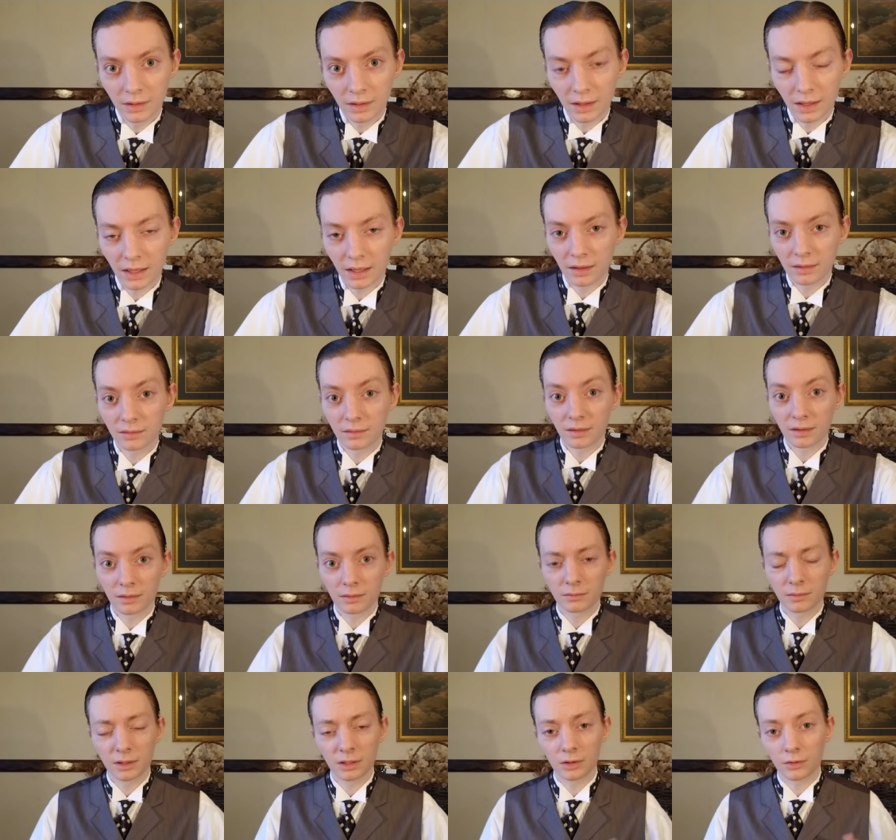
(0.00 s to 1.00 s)
and, uh,
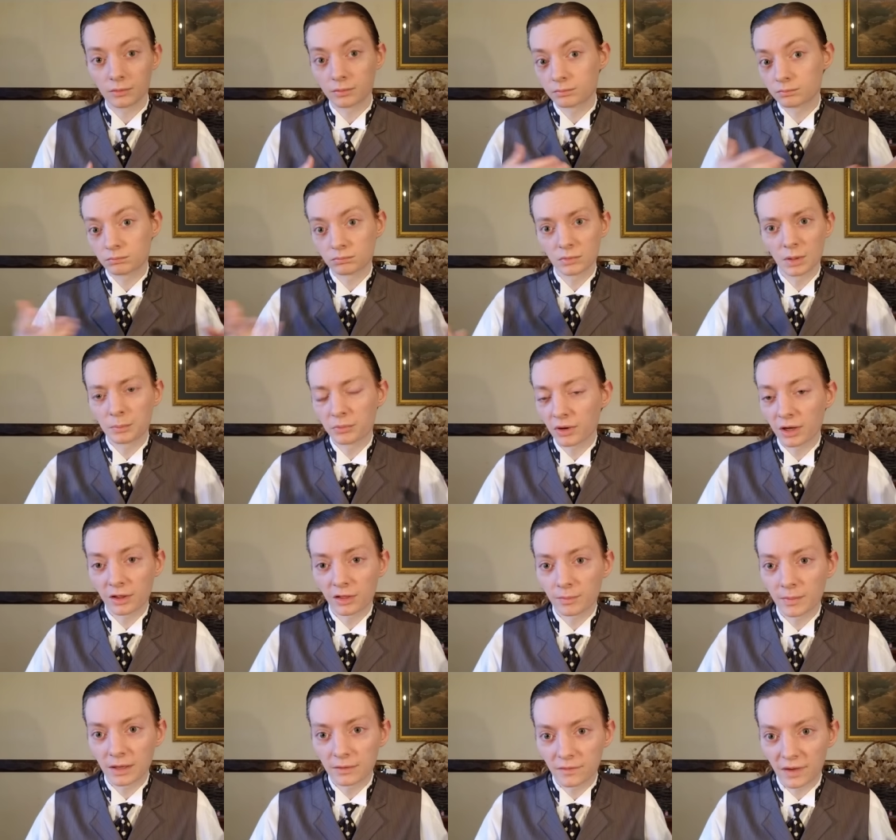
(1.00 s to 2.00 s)
you know, the
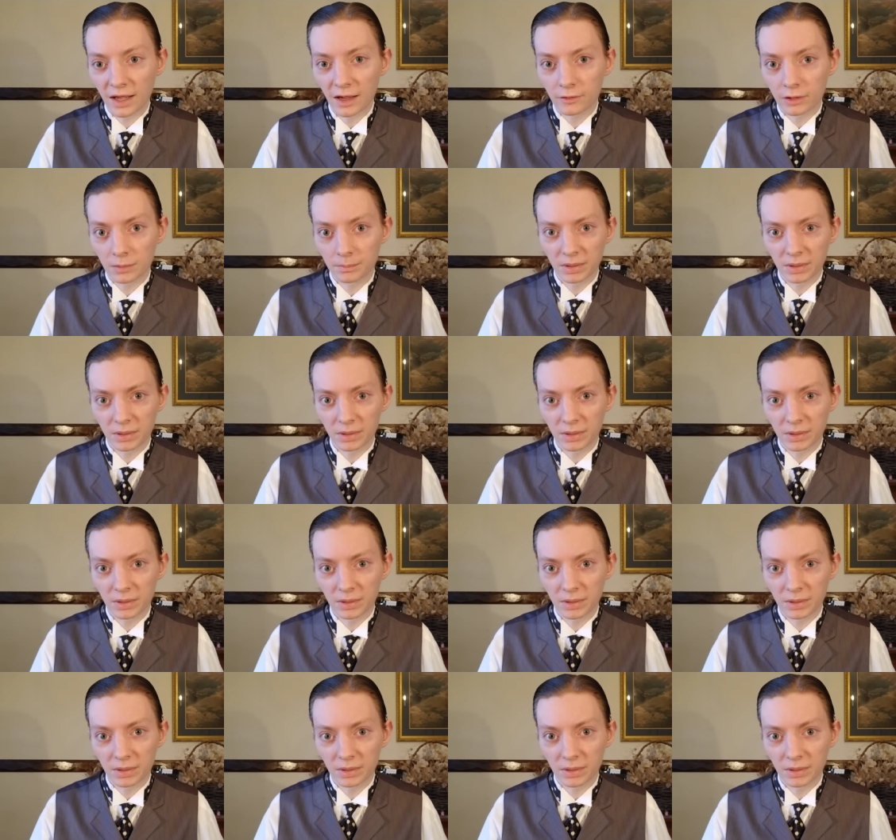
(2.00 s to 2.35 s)
price may vary,